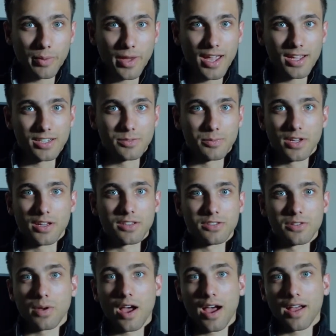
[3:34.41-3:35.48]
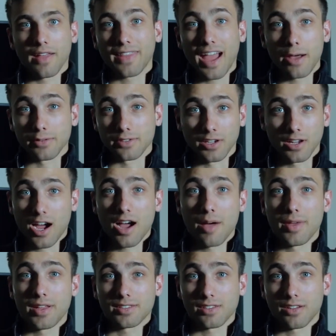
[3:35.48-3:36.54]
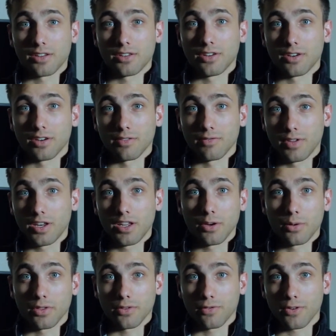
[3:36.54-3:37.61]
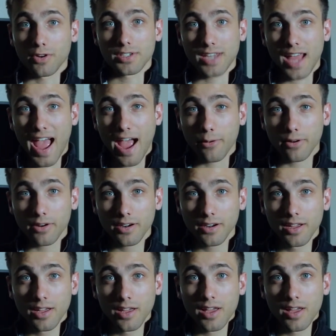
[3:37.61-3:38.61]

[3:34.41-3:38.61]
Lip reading: page because you got 1,000 comments on your video in the first hour,